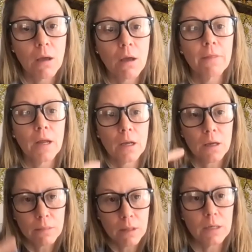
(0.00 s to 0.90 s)

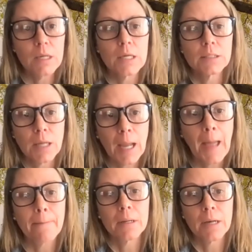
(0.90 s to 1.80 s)
that needs to
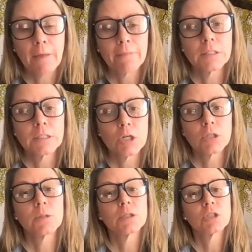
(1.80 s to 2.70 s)
happen at the tier
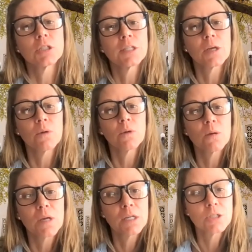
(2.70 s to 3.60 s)
2. It's just like when you
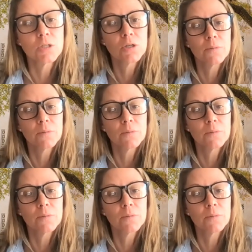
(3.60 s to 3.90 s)
get to your